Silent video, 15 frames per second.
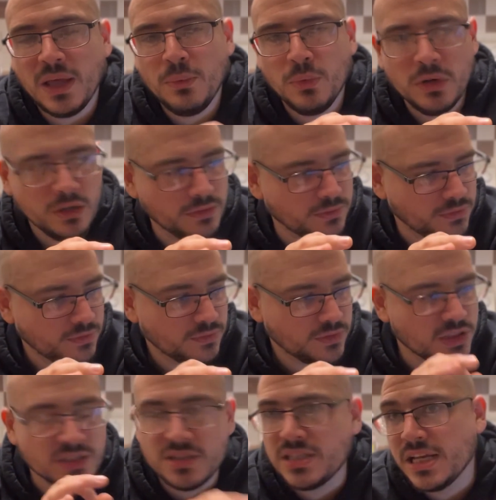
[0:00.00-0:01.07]
would have
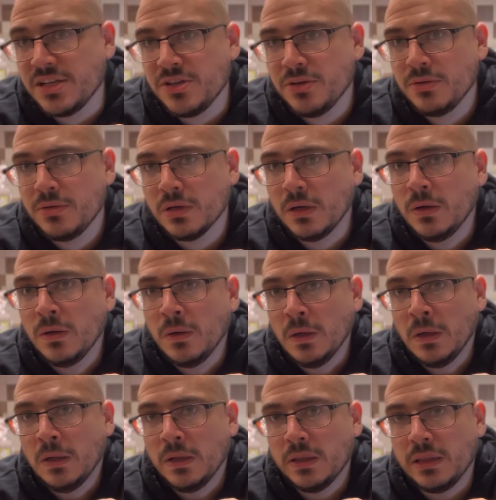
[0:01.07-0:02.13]
continued
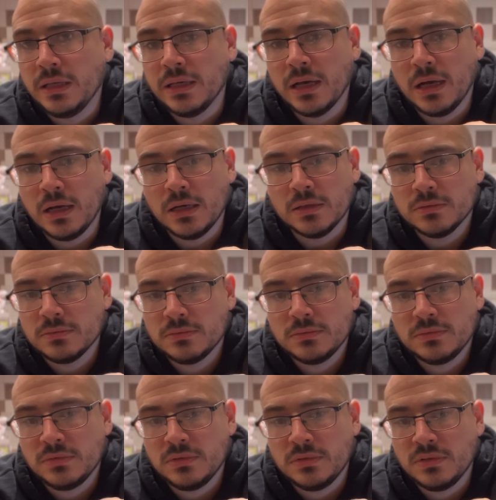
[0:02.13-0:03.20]
the uh,
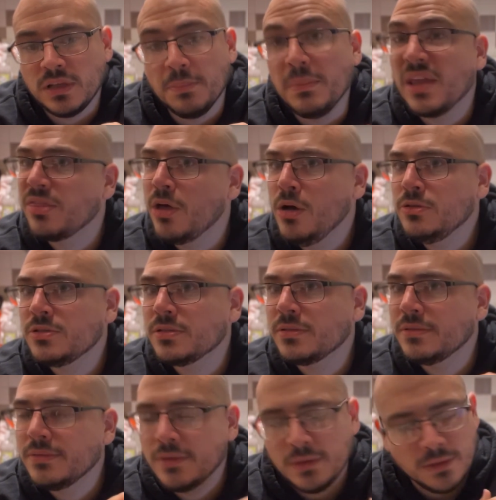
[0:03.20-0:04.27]
the mythos
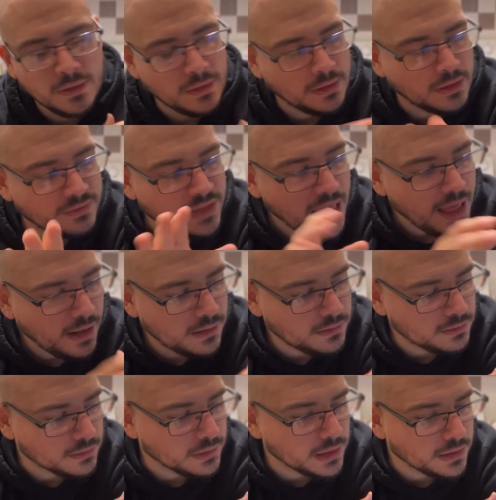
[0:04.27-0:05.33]
of that,
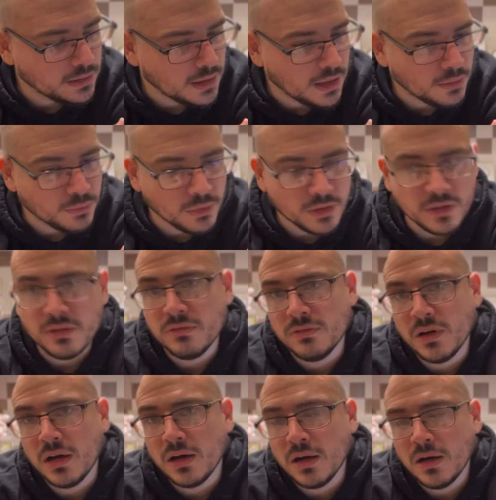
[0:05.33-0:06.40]
then I would have,
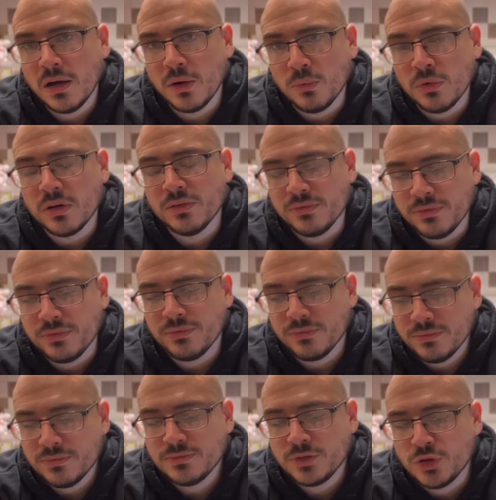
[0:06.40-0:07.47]
uh, I would have
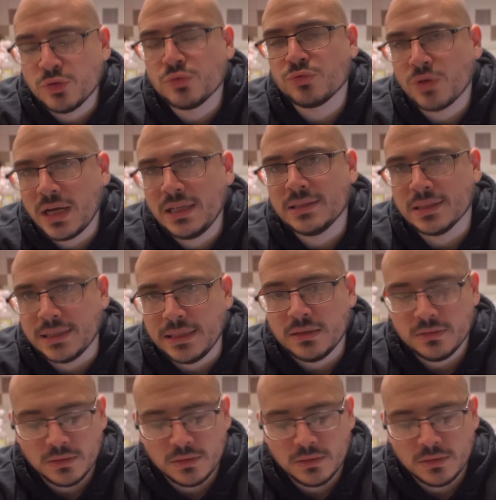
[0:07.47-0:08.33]
greatly.